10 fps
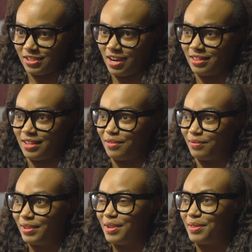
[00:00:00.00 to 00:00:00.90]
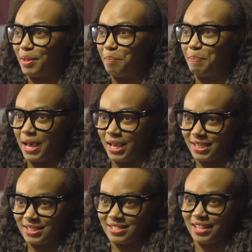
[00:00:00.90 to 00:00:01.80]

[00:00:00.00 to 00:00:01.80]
and I love the buzz.